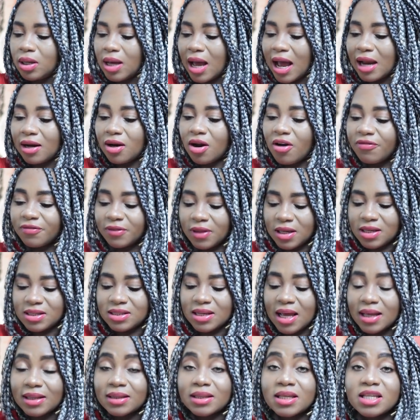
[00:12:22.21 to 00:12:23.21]
I love things
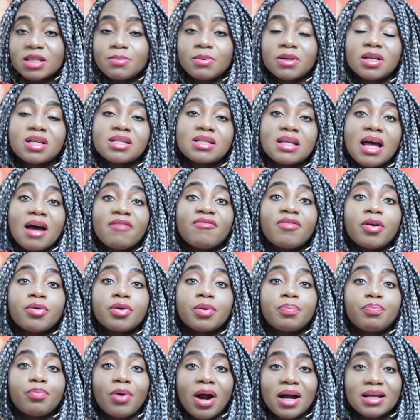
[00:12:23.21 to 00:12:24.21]
like this because they are
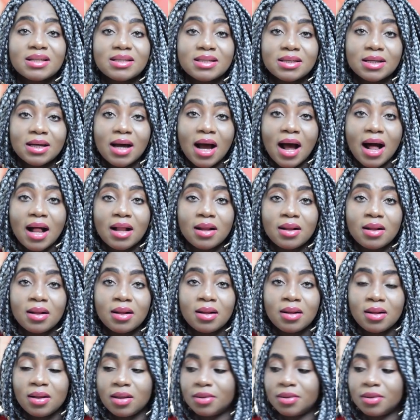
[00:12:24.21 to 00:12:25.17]
very practical.